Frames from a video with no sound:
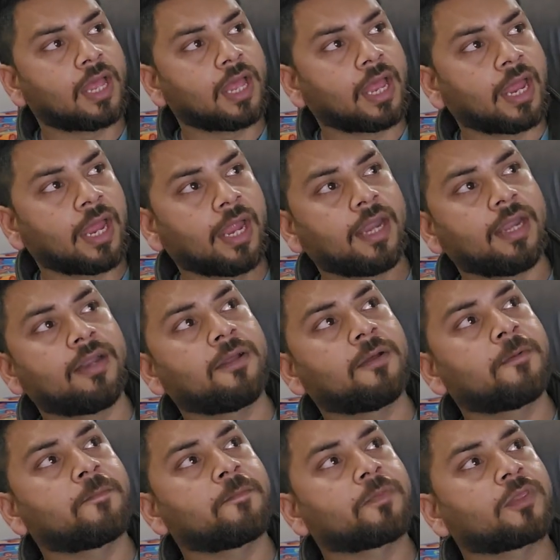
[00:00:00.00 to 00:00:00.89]
And
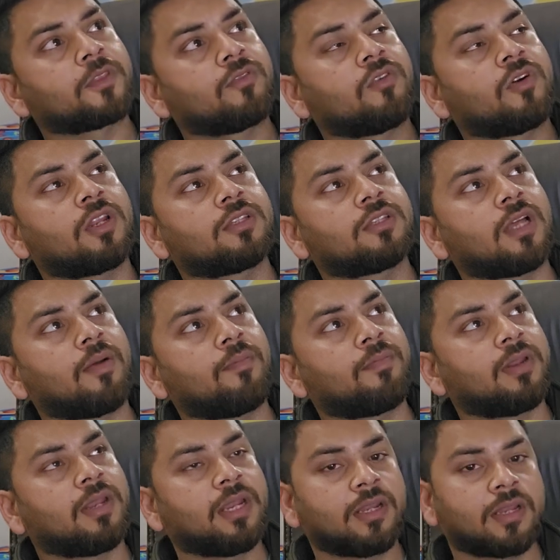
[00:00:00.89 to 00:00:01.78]
for
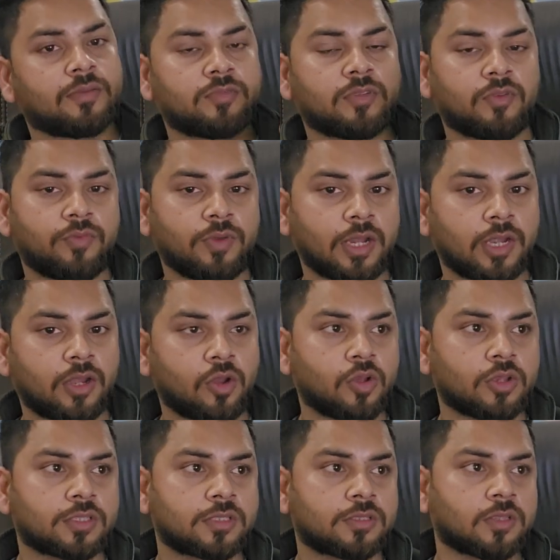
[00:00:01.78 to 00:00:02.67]
example, in terms of weight
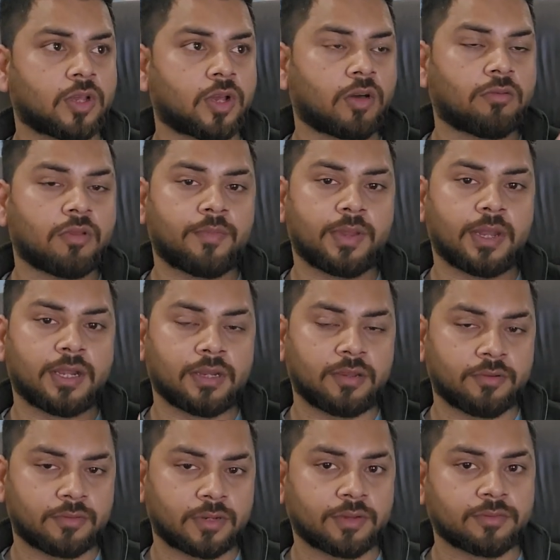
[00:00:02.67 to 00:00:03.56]
loss, or maybe in
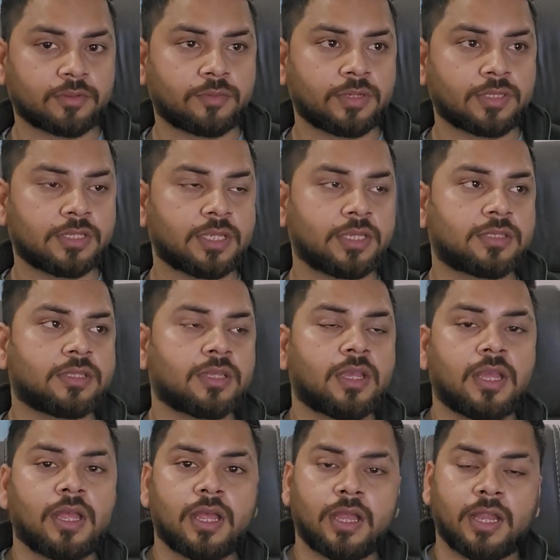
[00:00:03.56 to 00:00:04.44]
terms of disease,